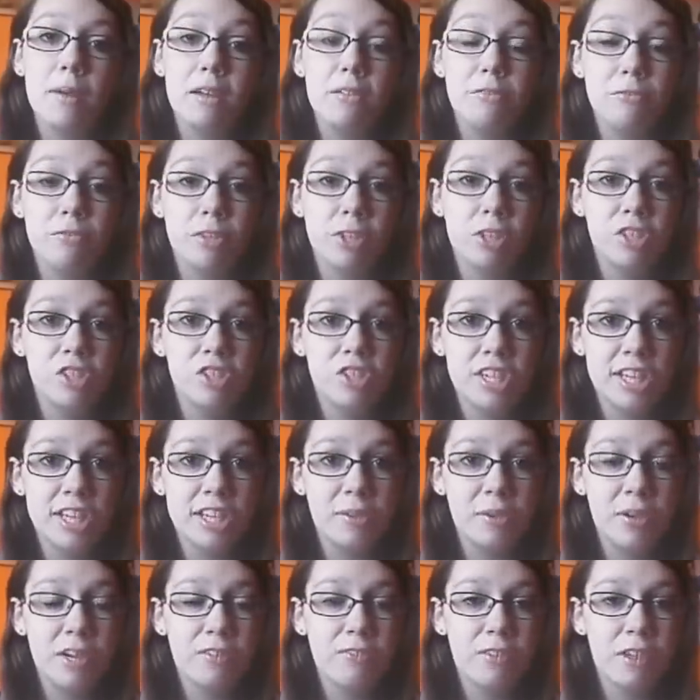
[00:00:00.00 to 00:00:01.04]
My first
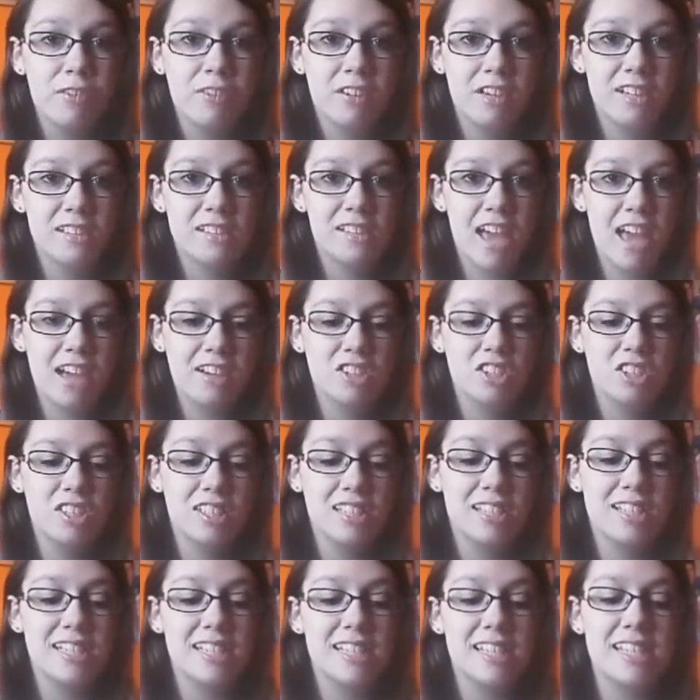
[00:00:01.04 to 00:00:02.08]
January favorite is actually
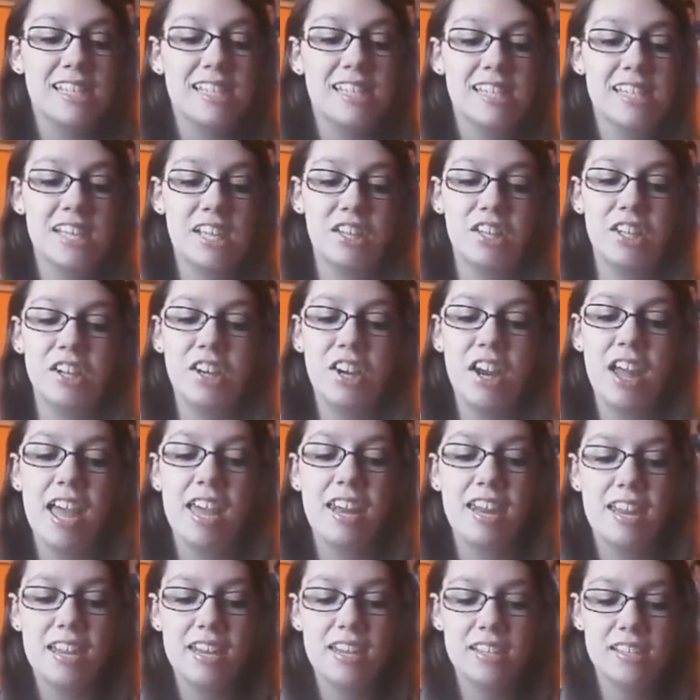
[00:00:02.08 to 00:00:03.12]
concealer,
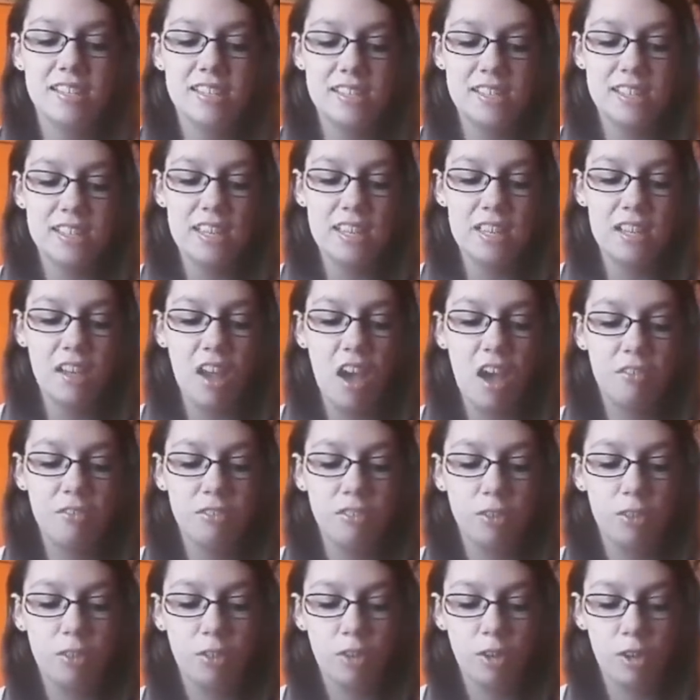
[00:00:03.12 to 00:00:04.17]
and it is the
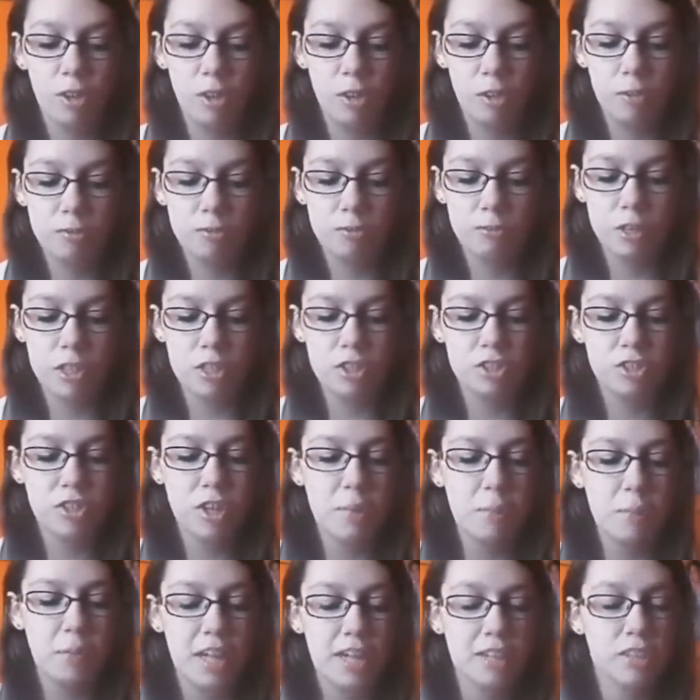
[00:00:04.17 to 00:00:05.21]
Covergirl Fresh
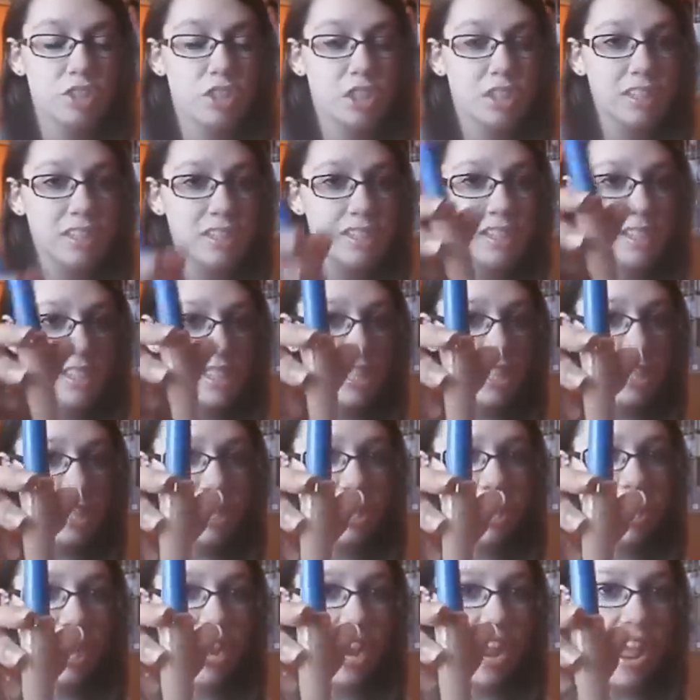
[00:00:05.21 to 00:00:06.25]
Complexion
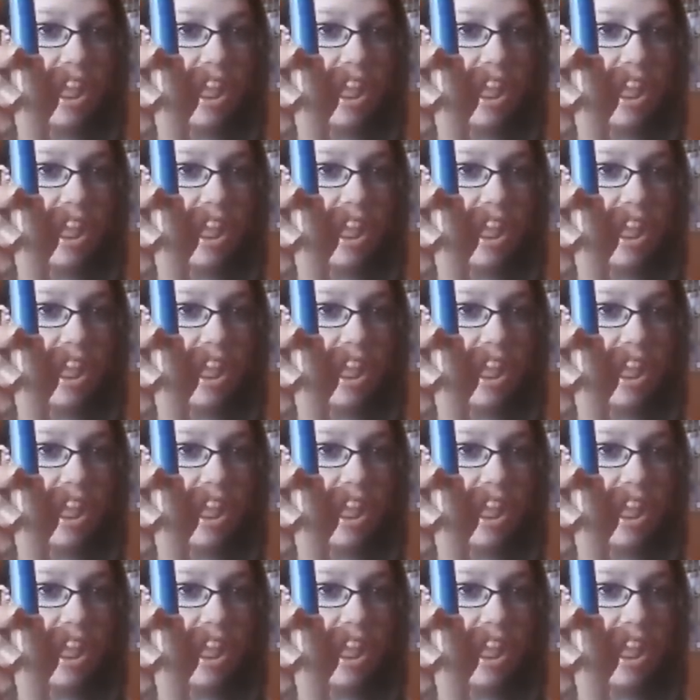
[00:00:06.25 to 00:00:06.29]
Concealer.